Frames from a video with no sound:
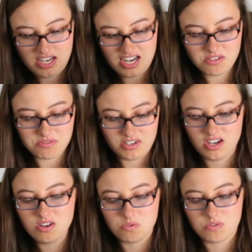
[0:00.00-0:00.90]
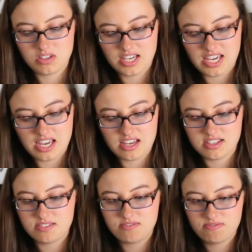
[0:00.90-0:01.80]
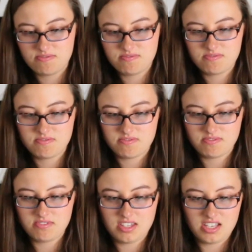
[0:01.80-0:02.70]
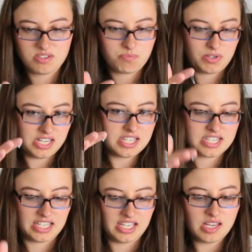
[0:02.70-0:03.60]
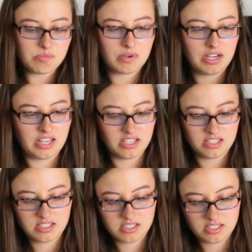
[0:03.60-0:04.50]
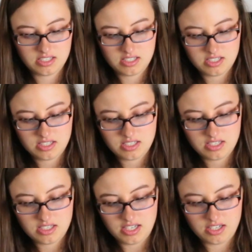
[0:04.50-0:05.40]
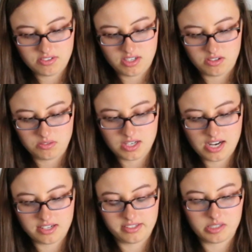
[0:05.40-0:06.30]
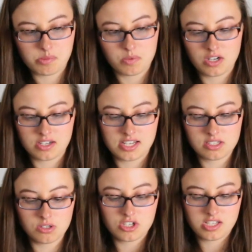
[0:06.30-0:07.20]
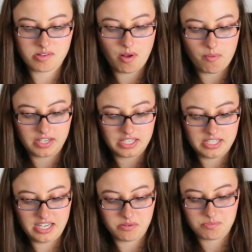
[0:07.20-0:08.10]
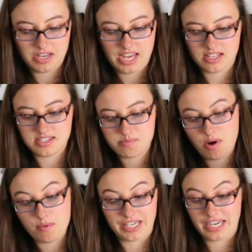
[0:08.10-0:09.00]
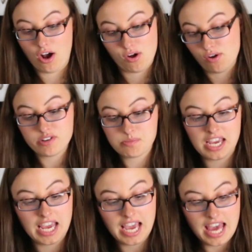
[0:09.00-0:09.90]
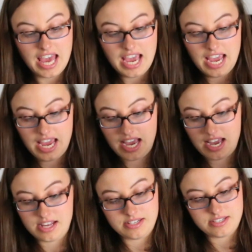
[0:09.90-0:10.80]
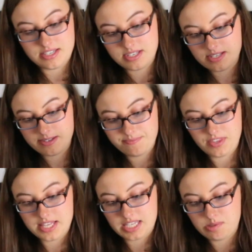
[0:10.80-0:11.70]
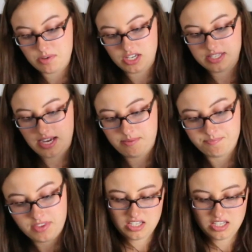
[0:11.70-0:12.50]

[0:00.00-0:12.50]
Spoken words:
I don't know. Like it is pretty sticky, but I don't know. We're gonna add a little bit more contact solution, and then I'm probably gonna knead it with my hands and probably get it all over me. And it's gonna be a good time.